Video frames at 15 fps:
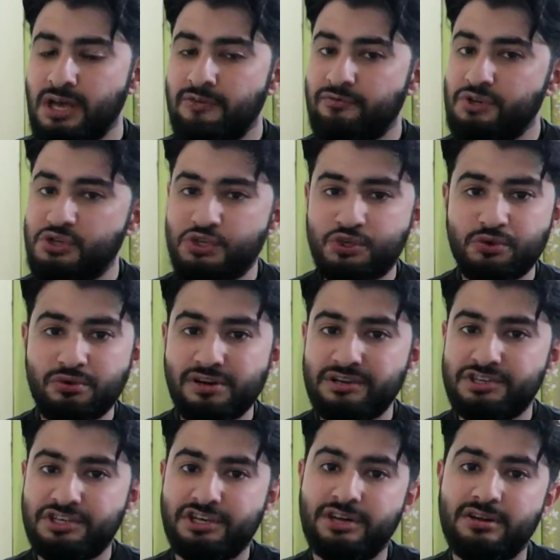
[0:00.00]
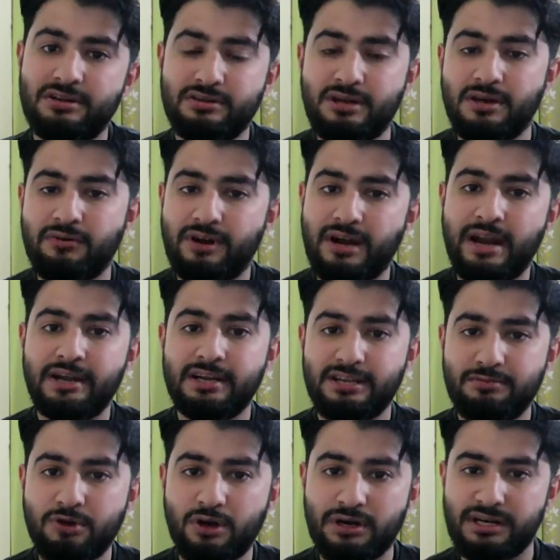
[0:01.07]
We shouldn't share our
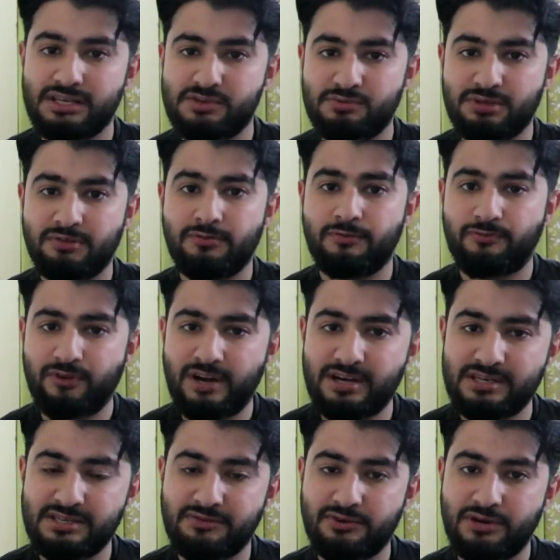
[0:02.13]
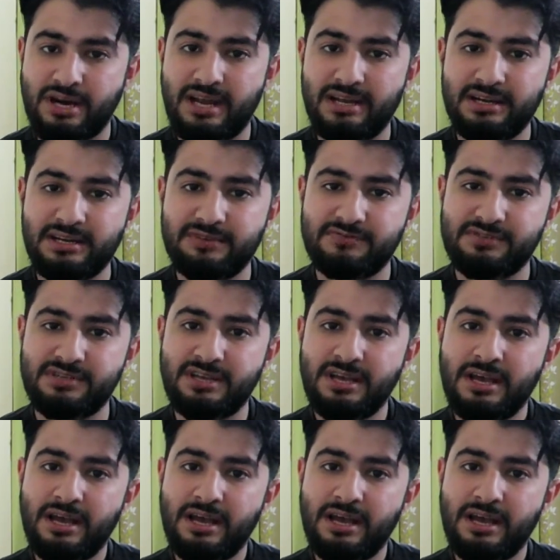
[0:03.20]
antibiotics with our friends, our relatives,